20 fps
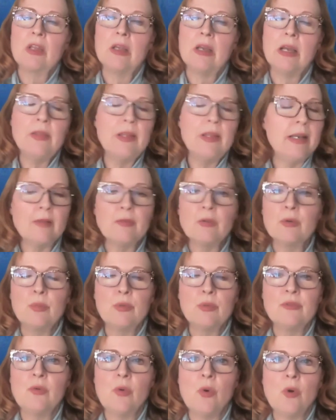than ever
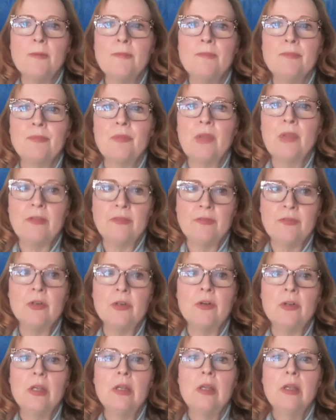before, I
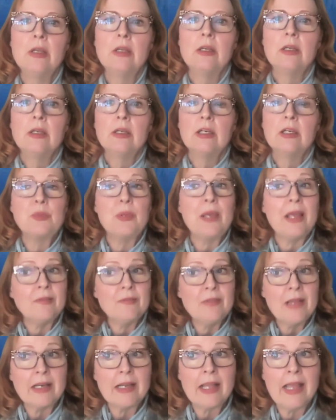feel. Because we have
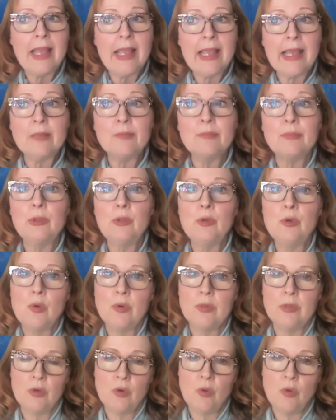not had Pluto
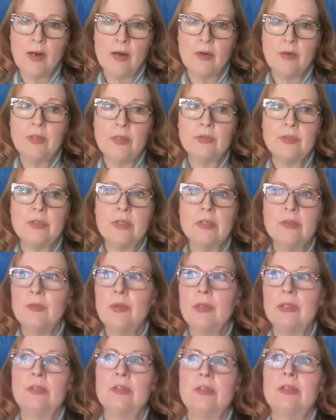and Aquarius in
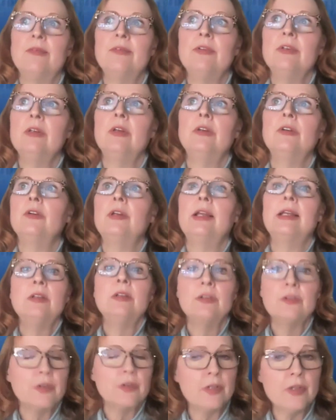700,
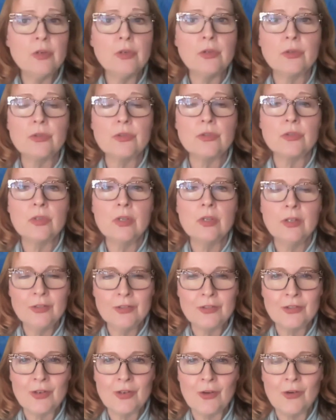800 years.
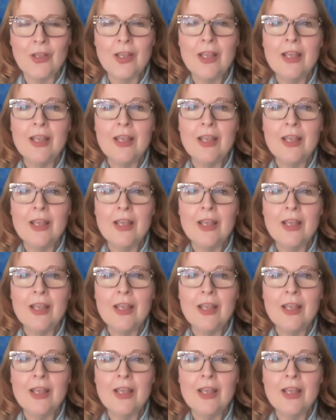So,